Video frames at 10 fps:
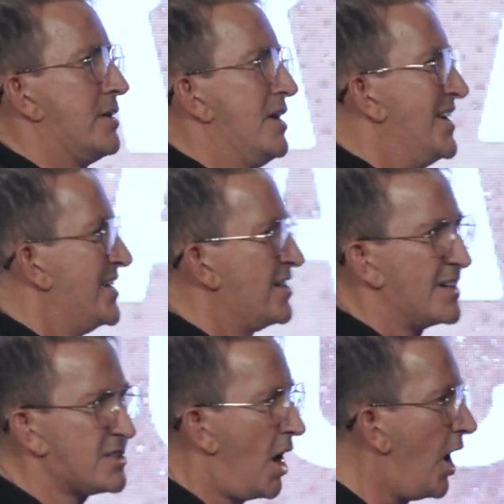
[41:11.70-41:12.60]
and
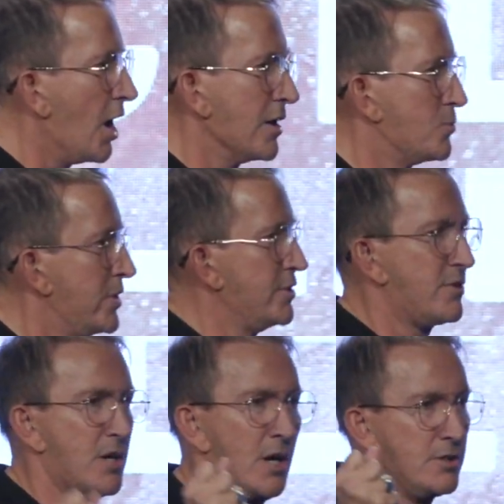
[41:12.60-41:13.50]
it's hard when you
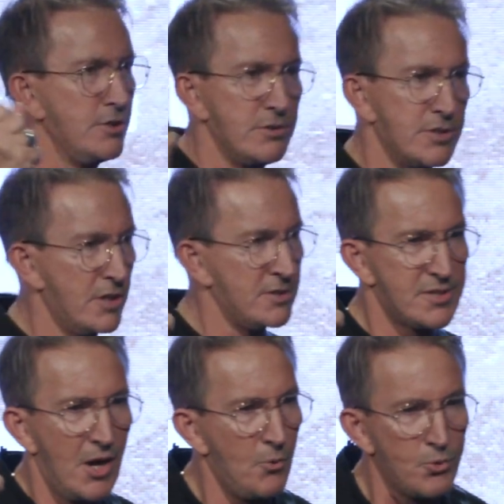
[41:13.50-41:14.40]
cut.
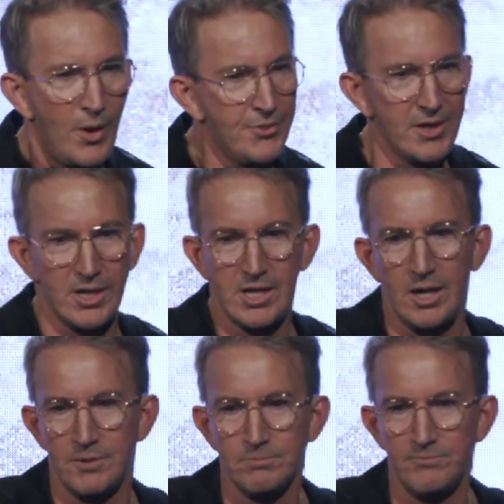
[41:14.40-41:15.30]
It's not one thing to
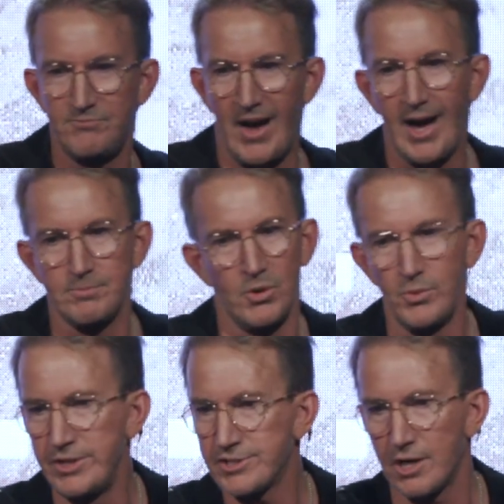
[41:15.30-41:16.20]
cut fat, but
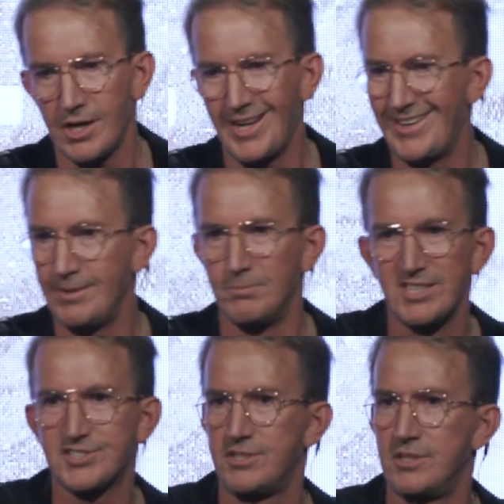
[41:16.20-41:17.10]
when you start cutting
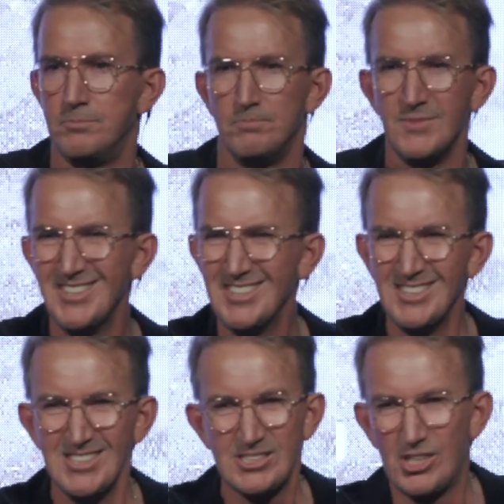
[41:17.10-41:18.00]
muscle and
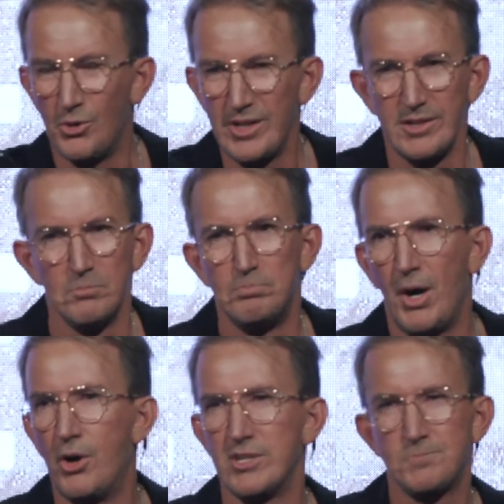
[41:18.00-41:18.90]
going into
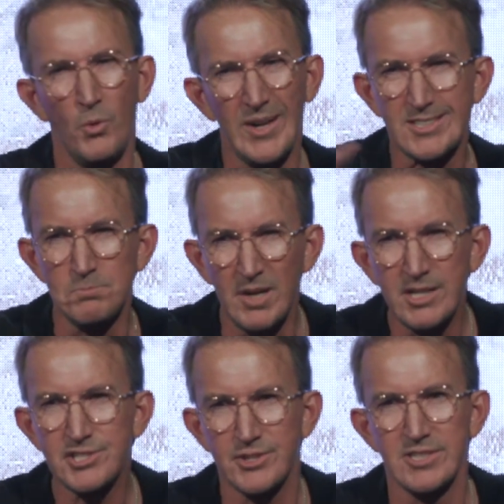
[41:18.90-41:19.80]
bones, when it's
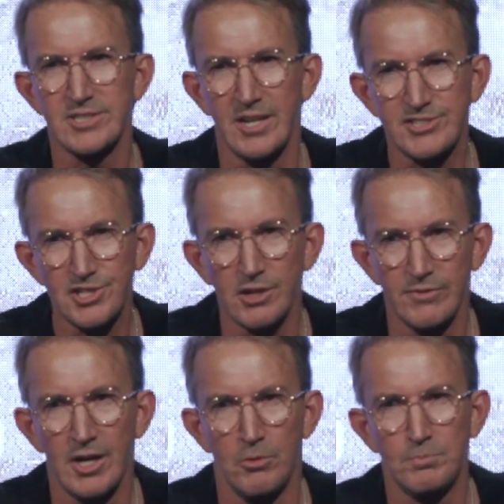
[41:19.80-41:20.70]
ministries that
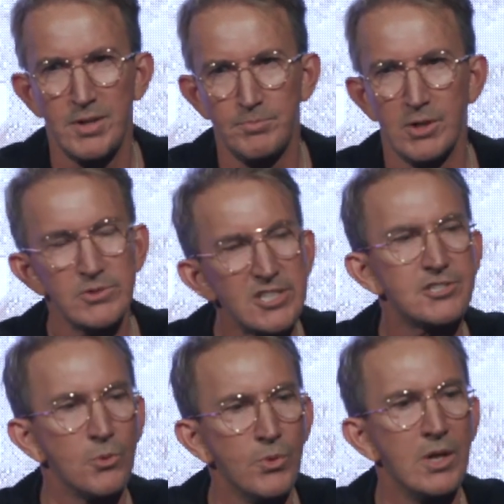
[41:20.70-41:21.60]
serve and help people, it was
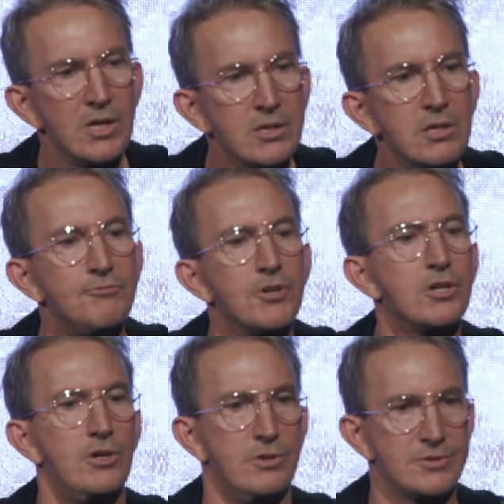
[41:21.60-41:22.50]
just a really
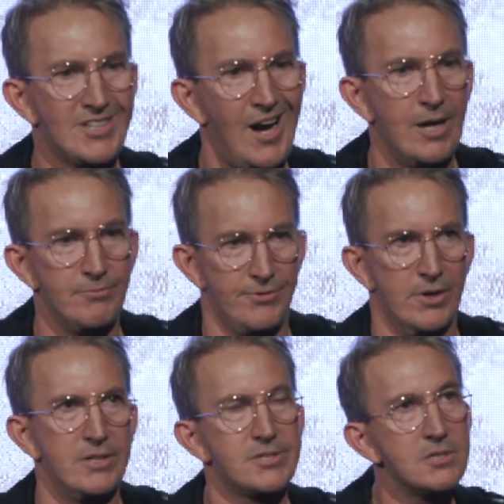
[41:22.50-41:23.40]
difficult time
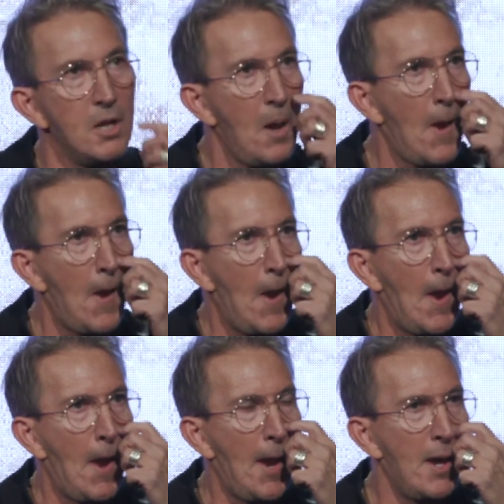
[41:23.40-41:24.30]
for us.
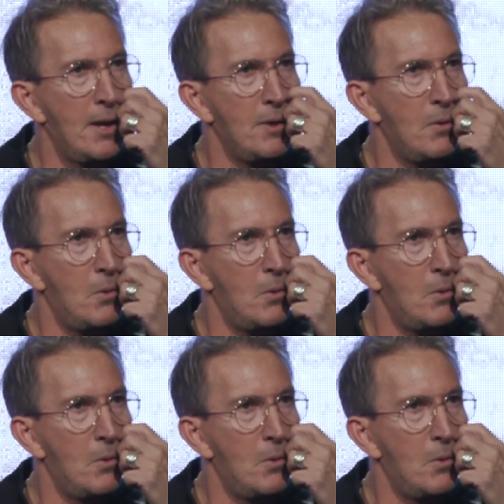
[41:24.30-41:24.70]
And